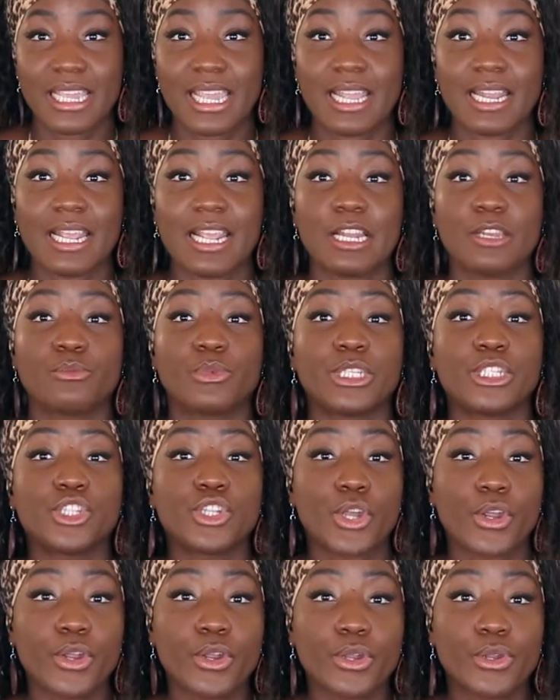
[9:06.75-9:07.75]
And in
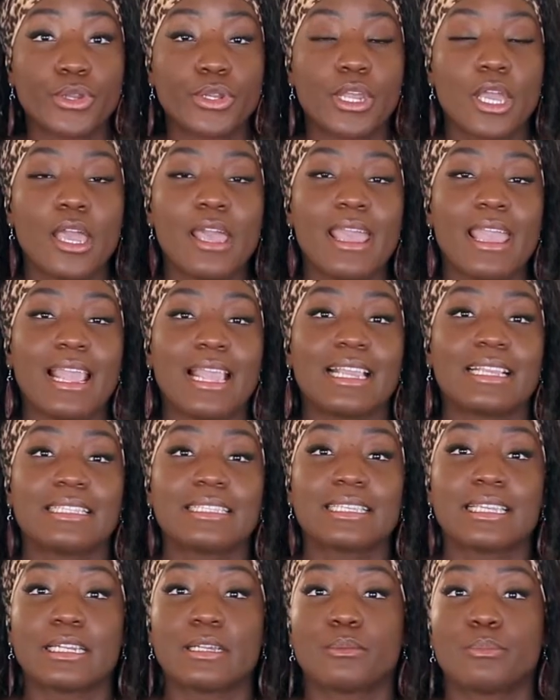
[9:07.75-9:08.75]
return, it's
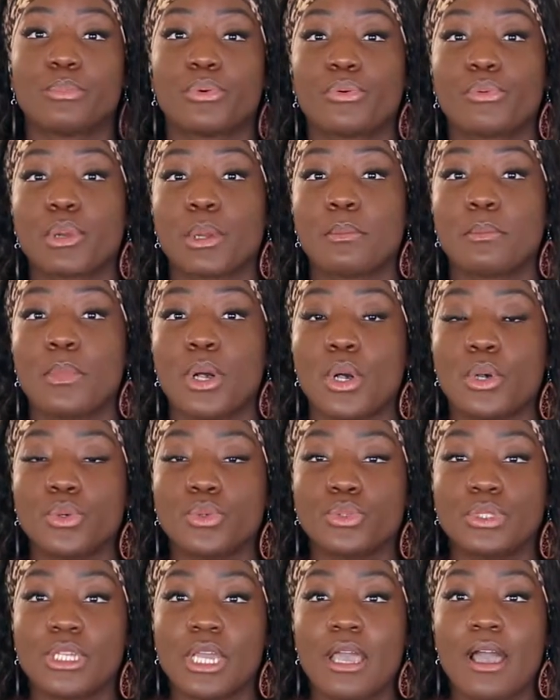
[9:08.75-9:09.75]
going to
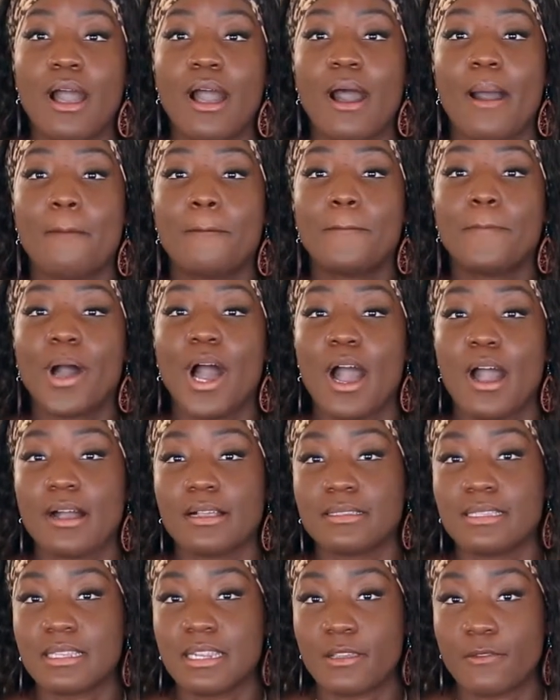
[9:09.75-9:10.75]
promote a
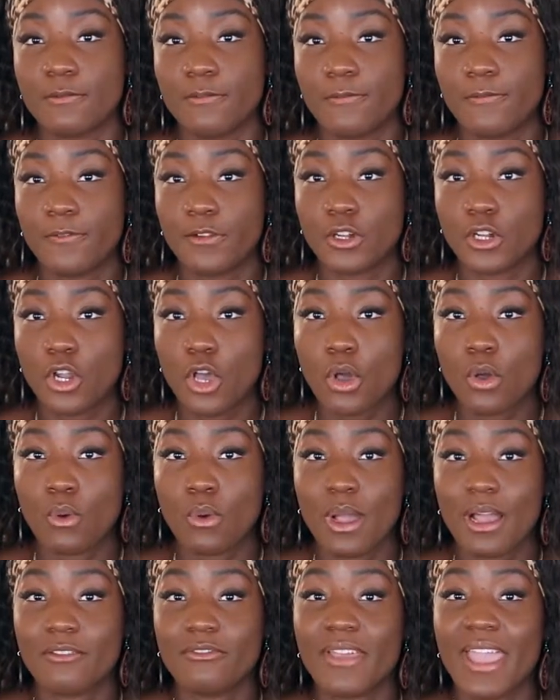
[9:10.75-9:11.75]
positive flow
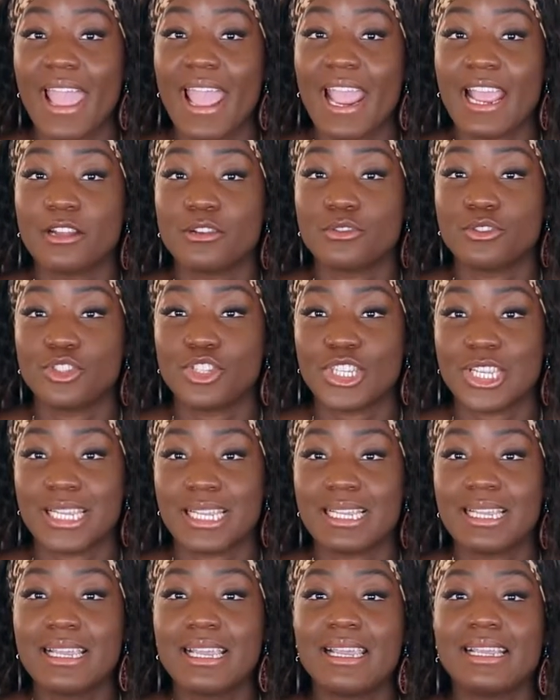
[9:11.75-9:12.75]
of
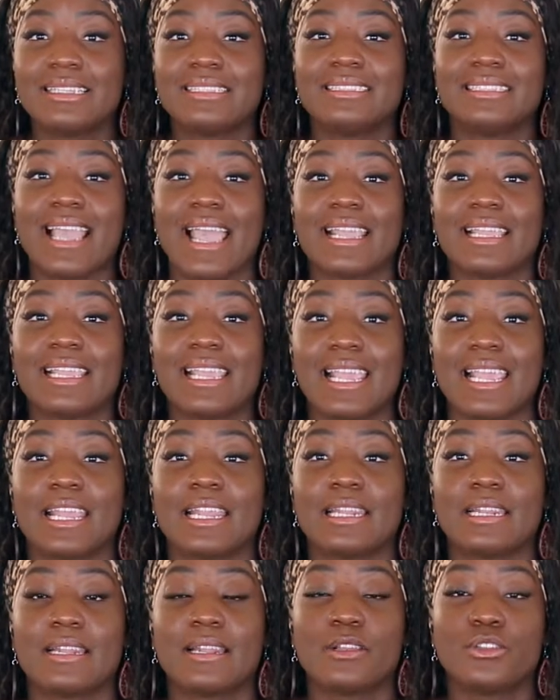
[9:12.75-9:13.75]
energy that
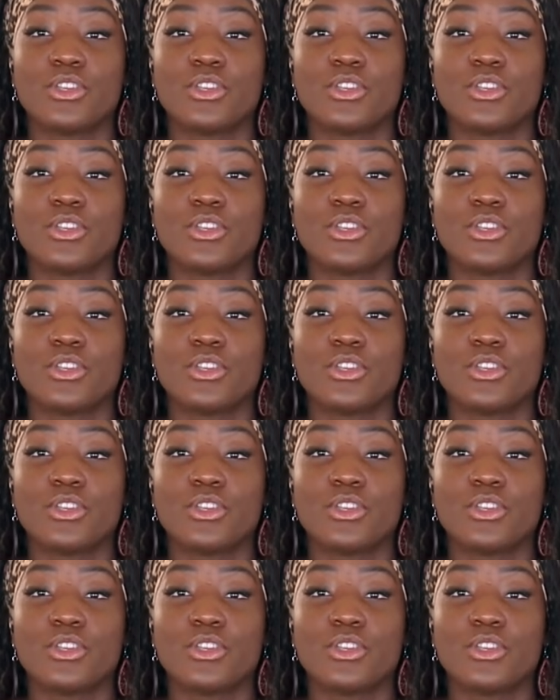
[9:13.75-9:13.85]
can,